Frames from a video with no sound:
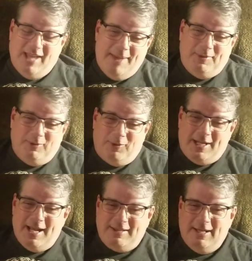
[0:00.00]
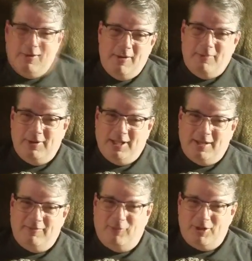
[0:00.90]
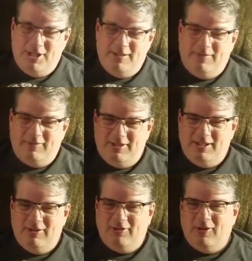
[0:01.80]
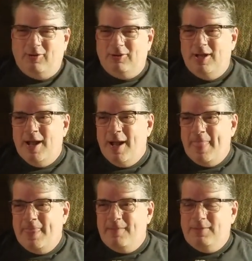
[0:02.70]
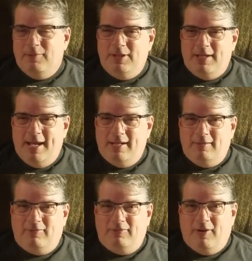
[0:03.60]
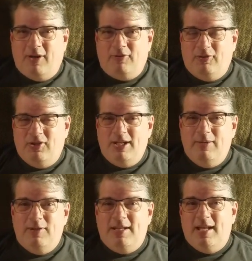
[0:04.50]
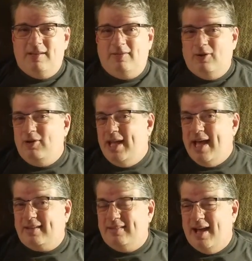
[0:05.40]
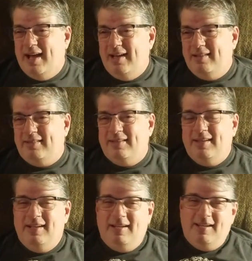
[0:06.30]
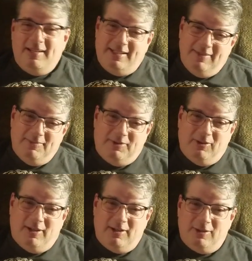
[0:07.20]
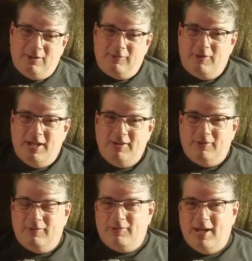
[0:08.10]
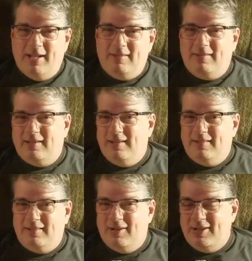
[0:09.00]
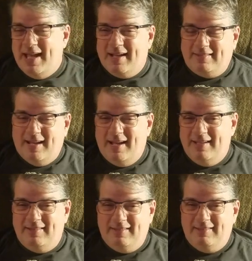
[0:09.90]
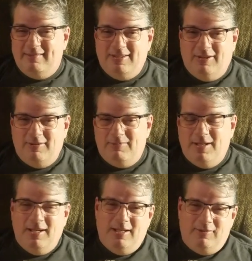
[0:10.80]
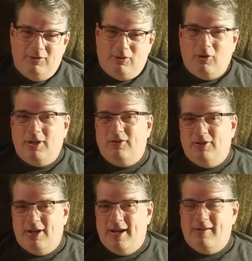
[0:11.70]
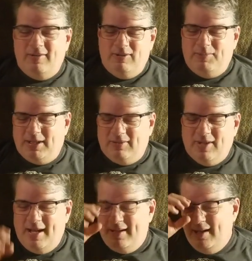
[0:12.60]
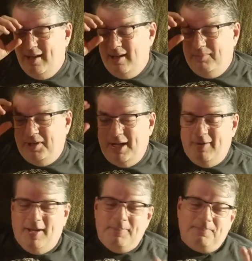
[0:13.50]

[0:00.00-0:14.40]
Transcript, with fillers: happened to work out that way when we were like 14, 15 years old. we and in Foster City, we'd get the zodiac signs give them to our girlfriends or friends because of zodiac signs. And, you know, you, if you're Taurus, you're Aries, you pick a sign. But anyway, it